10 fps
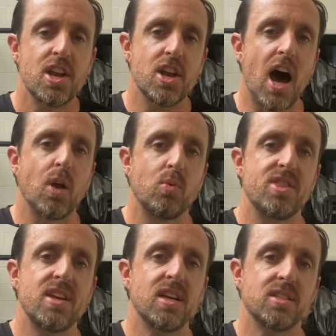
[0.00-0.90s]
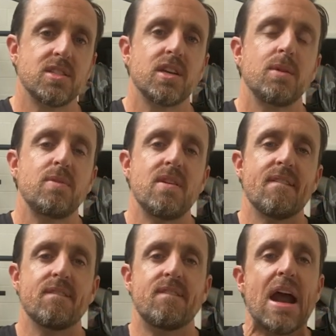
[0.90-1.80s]
Not with these. These are gonna
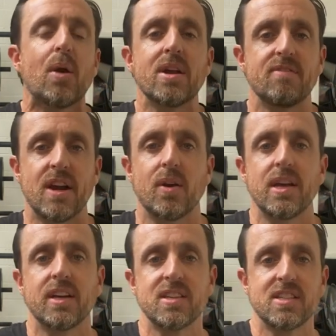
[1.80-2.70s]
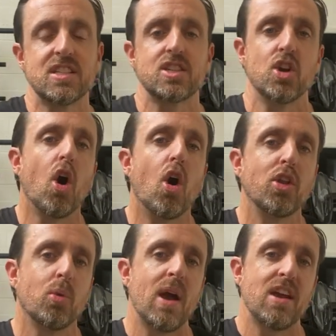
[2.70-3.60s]
be very, very consistent
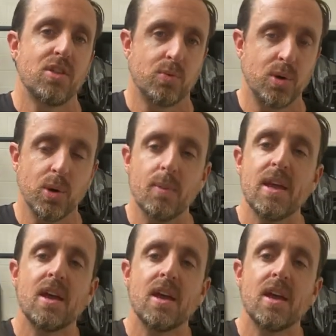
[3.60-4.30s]
all the way through.